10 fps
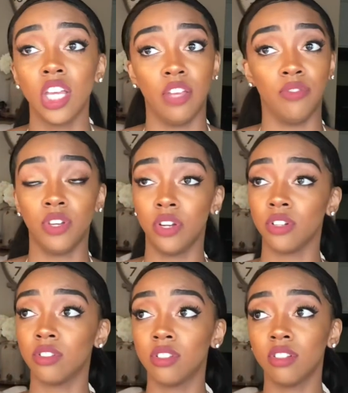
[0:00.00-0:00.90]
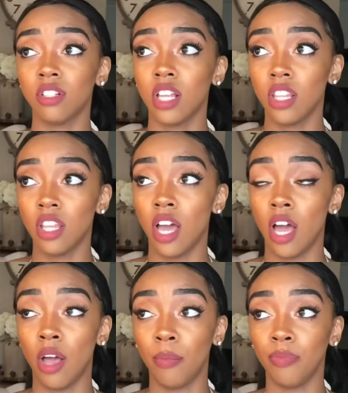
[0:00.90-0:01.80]
If there's
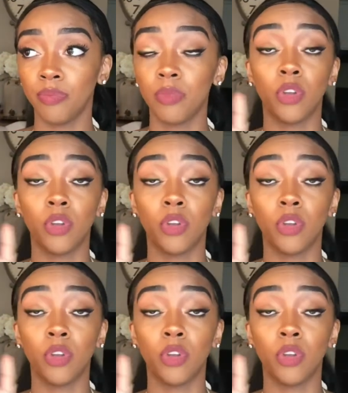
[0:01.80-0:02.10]
the